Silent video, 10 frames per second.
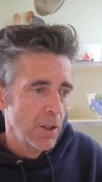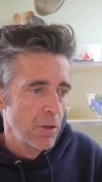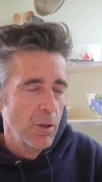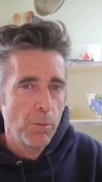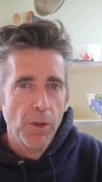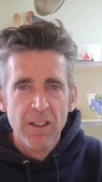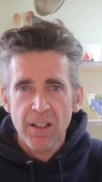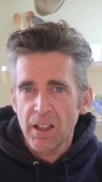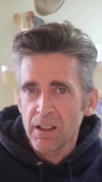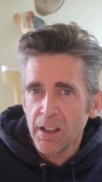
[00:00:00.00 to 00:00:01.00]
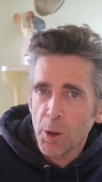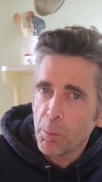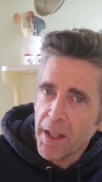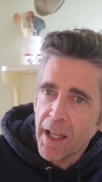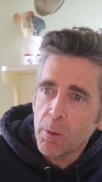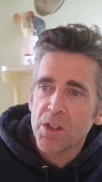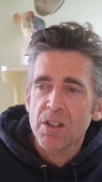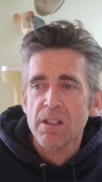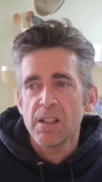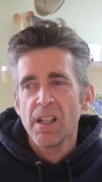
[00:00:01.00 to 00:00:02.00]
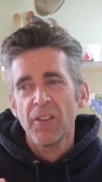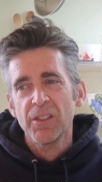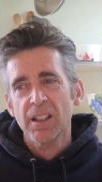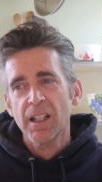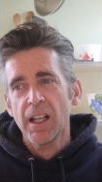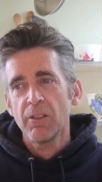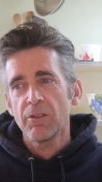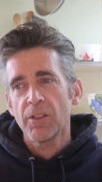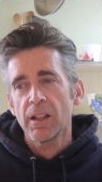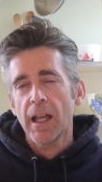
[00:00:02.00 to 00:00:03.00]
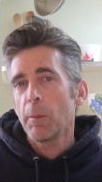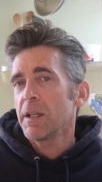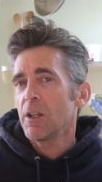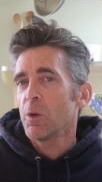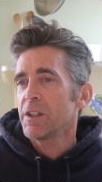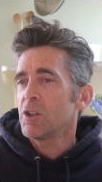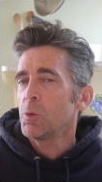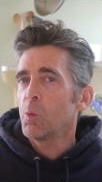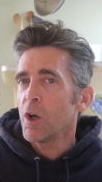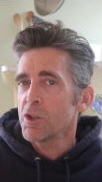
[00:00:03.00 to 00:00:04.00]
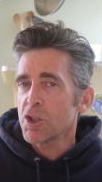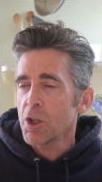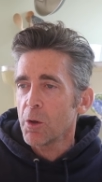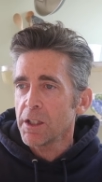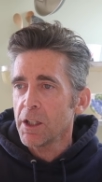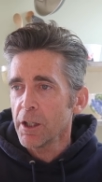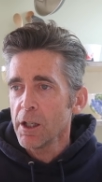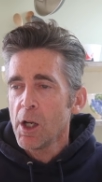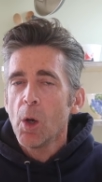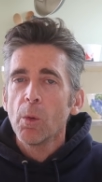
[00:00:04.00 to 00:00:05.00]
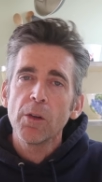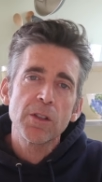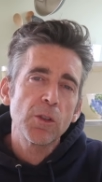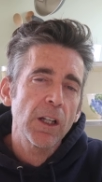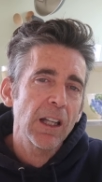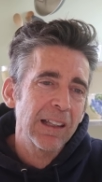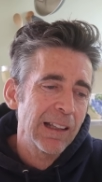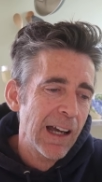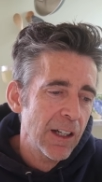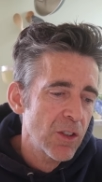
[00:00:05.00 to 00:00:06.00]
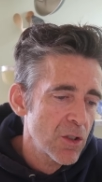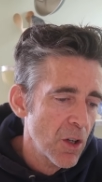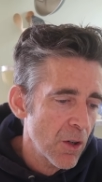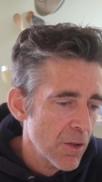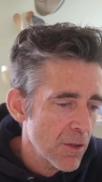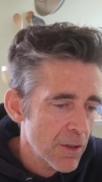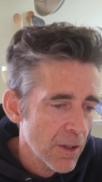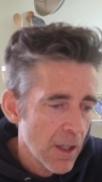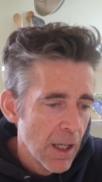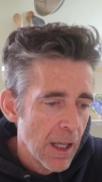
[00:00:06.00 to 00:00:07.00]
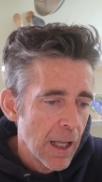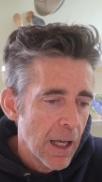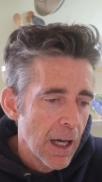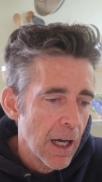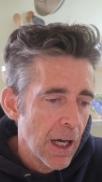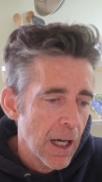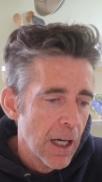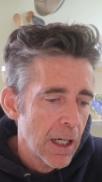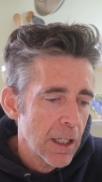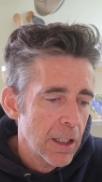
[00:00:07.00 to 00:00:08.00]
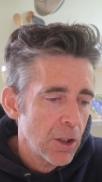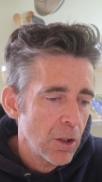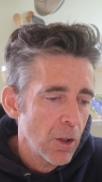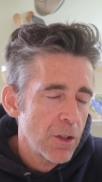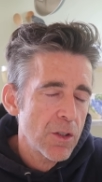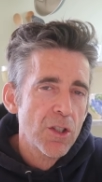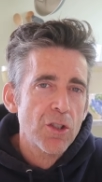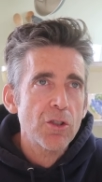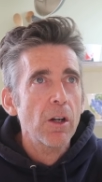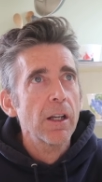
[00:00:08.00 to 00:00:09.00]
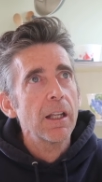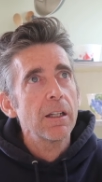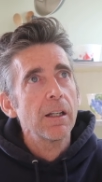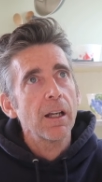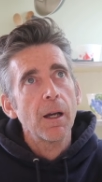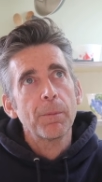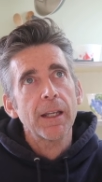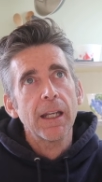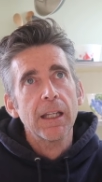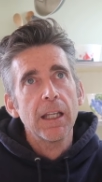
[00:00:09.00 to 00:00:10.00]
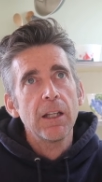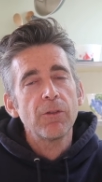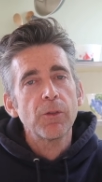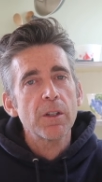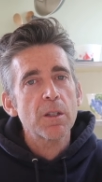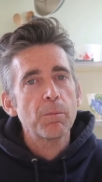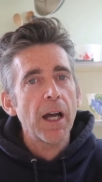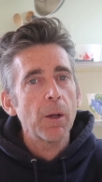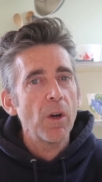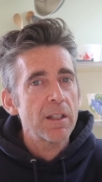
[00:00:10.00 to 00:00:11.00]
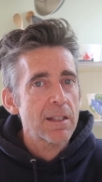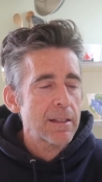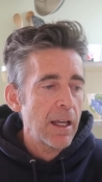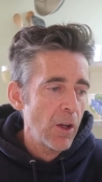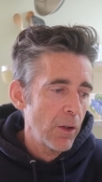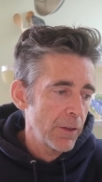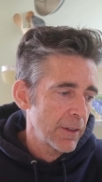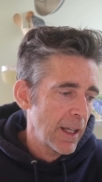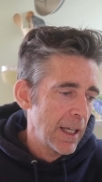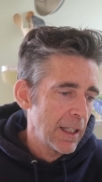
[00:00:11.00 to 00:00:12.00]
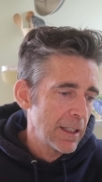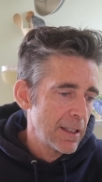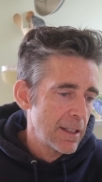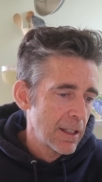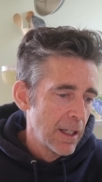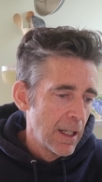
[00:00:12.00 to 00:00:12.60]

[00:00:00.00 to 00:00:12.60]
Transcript: the YouTube brings in a little bit, which is enough to kind of allow me to only do one show a year. When I was doing a lot of shows, uh, you know, you start ending up getting influenced by what sells. And